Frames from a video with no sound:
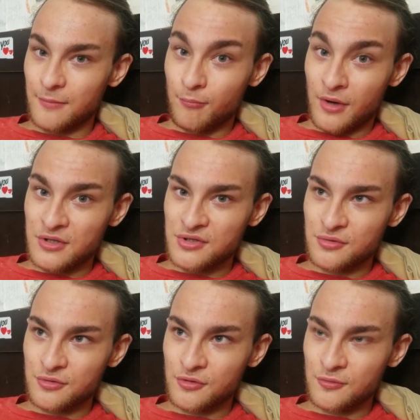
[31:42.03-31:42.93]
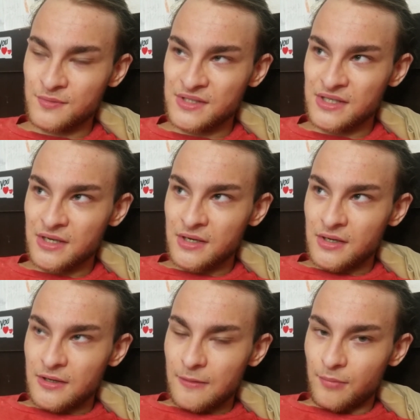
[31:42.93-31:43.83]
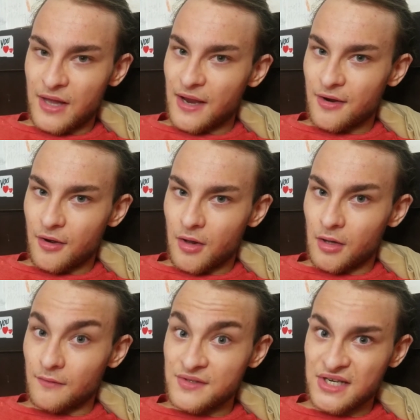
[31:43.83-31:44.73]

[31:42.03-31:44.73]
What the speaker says: Mushrooms, black olives,